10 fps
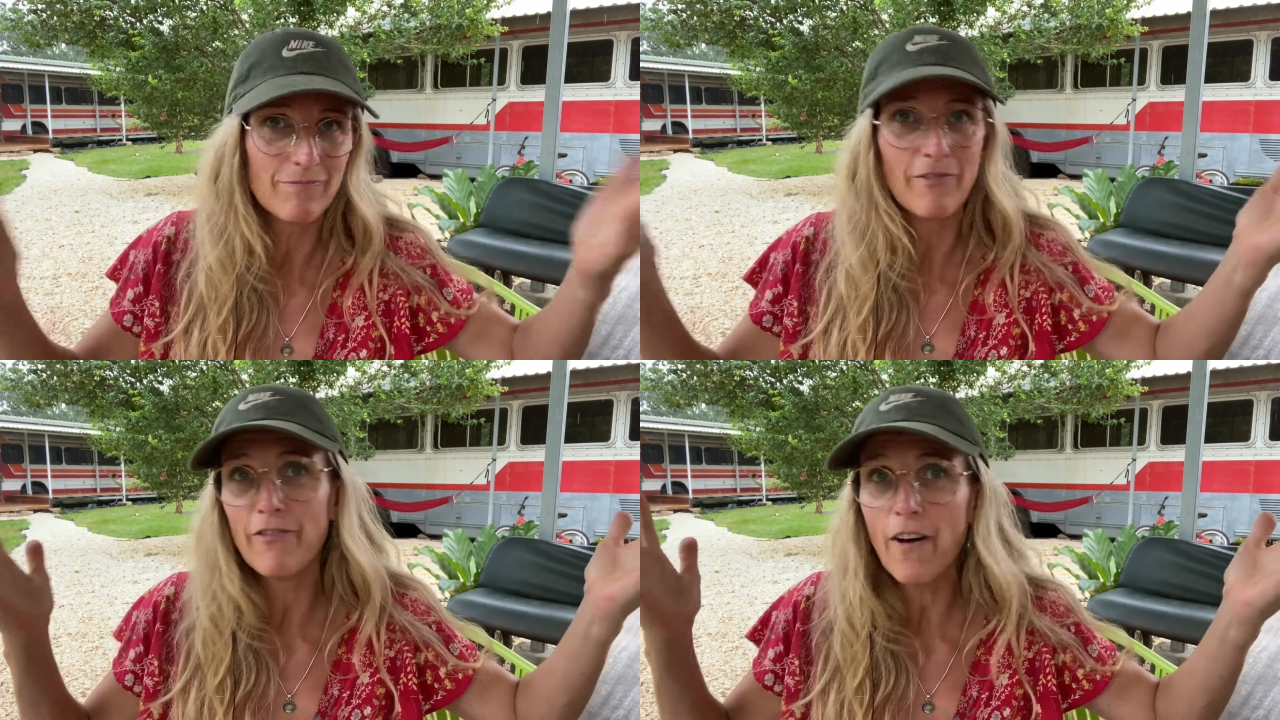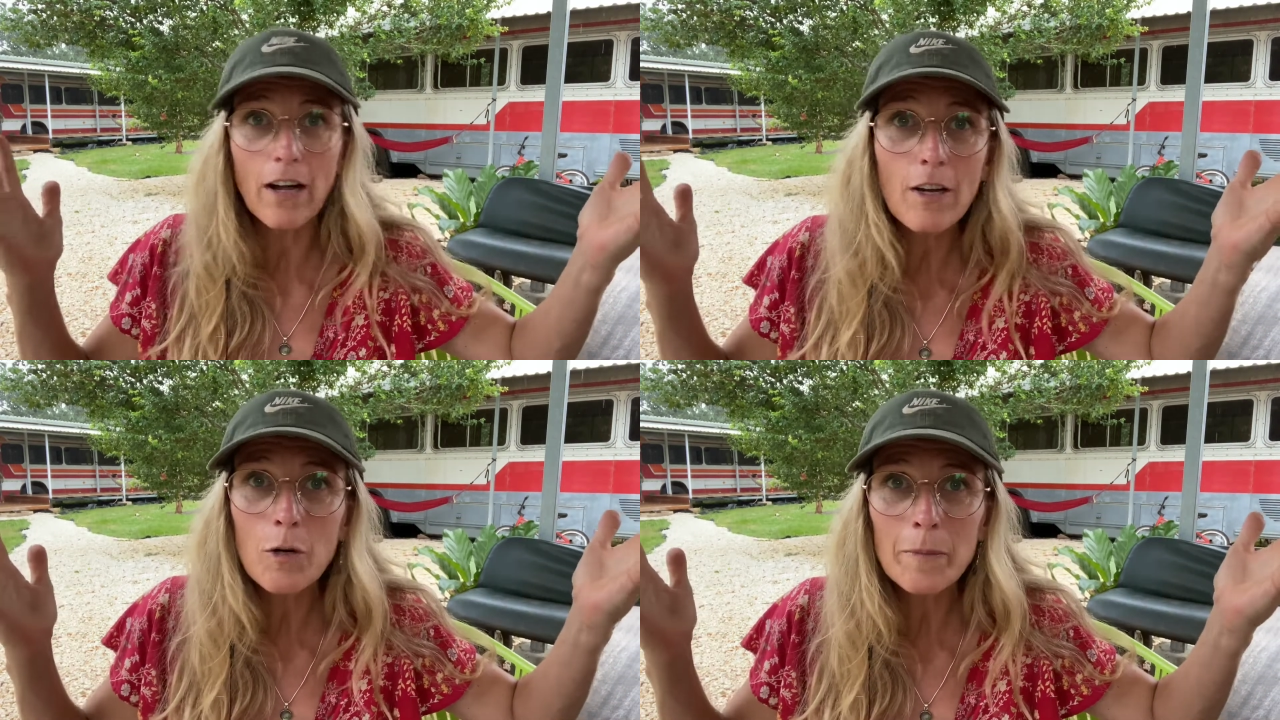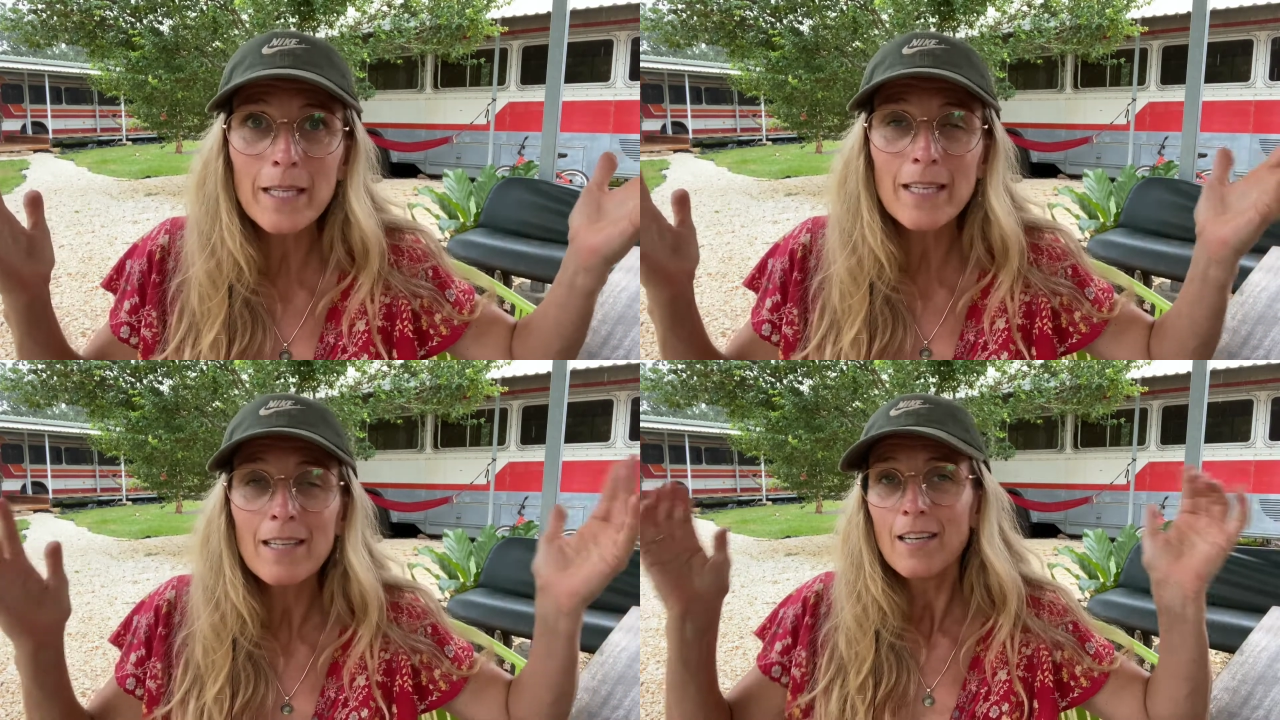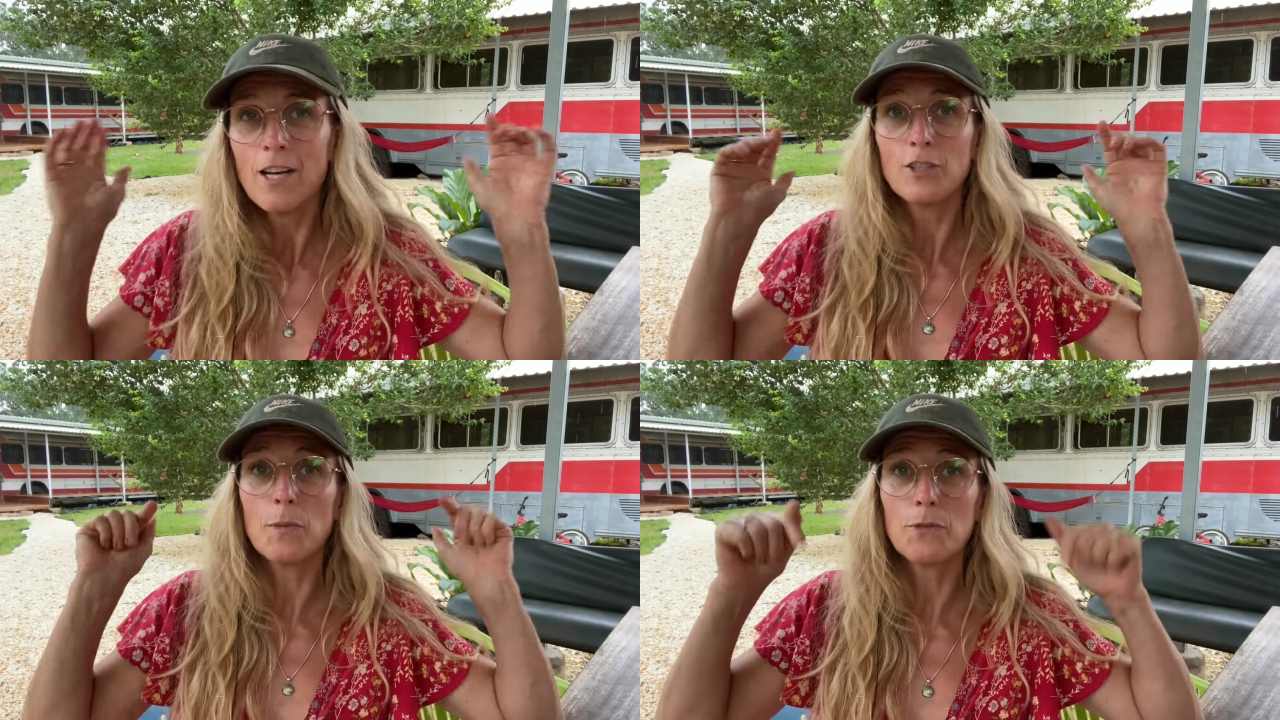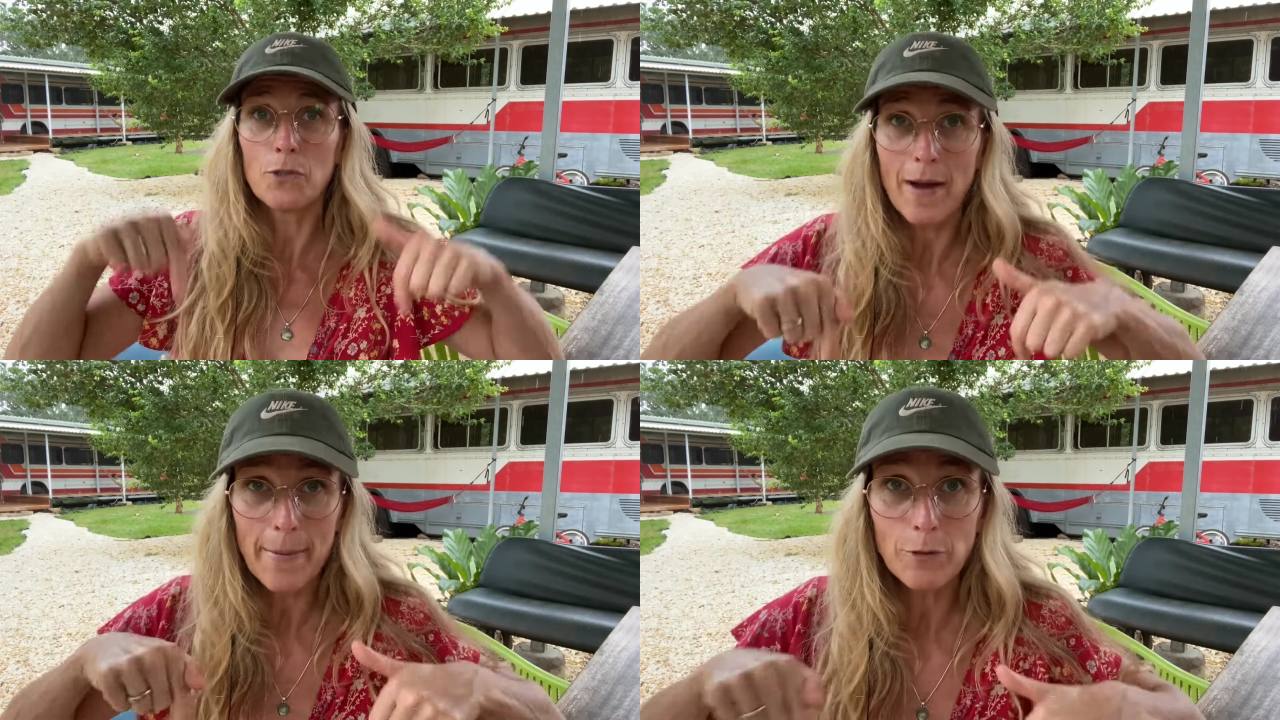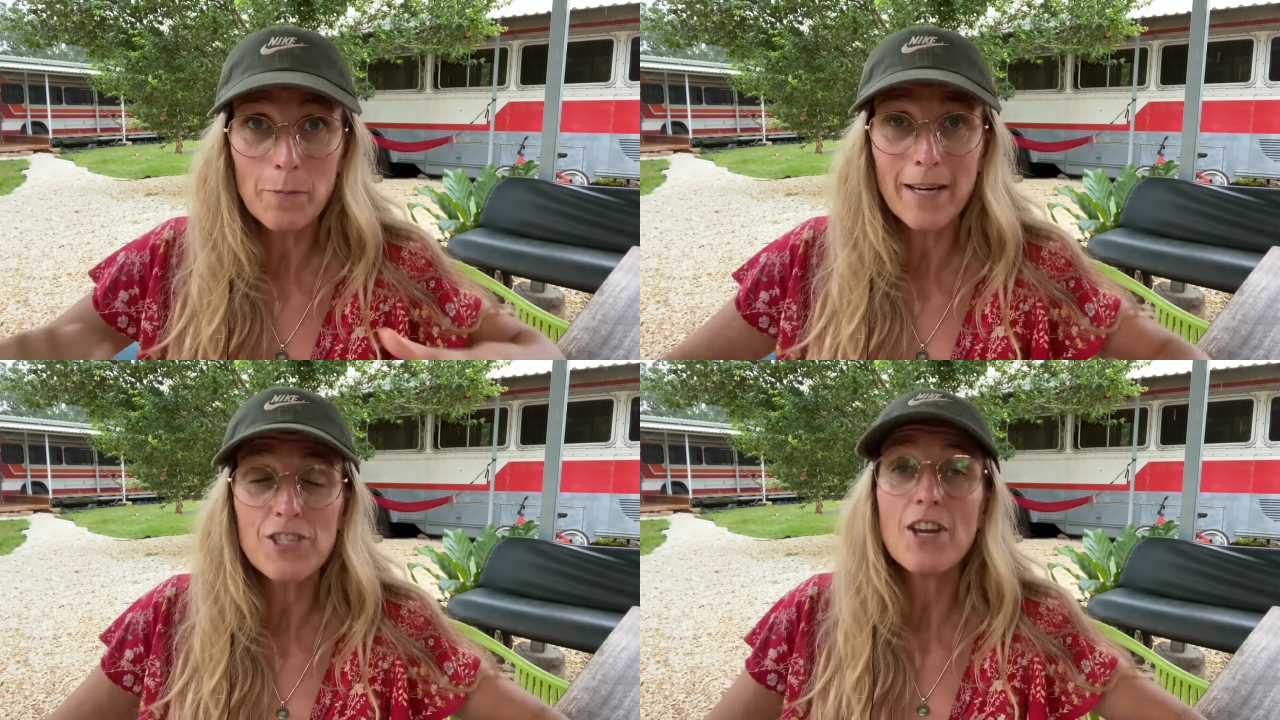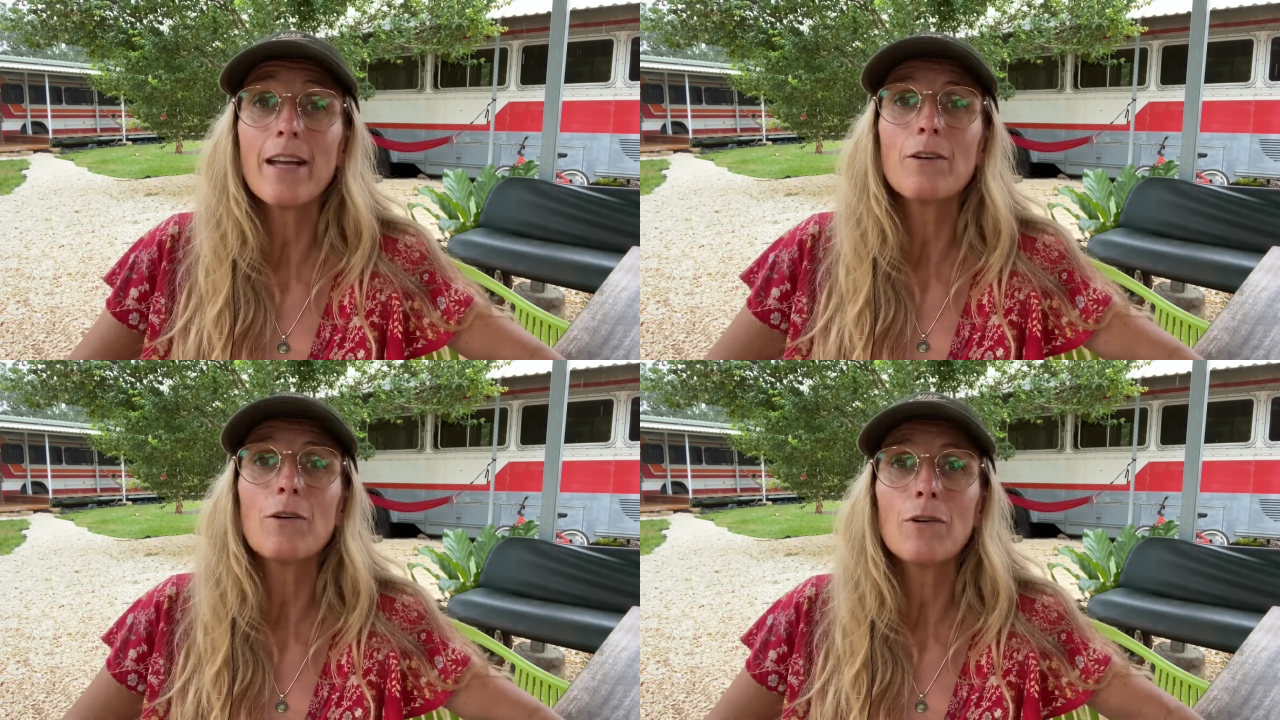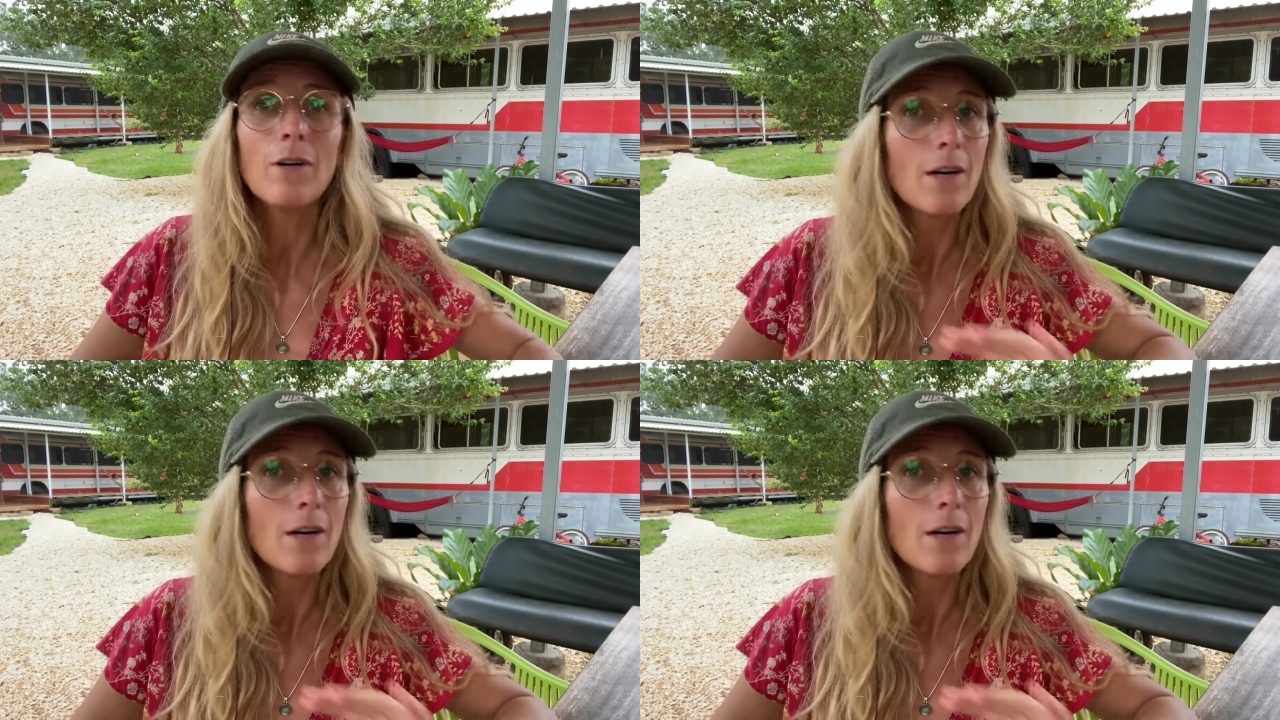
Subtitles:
follow me, subscribe to my channel,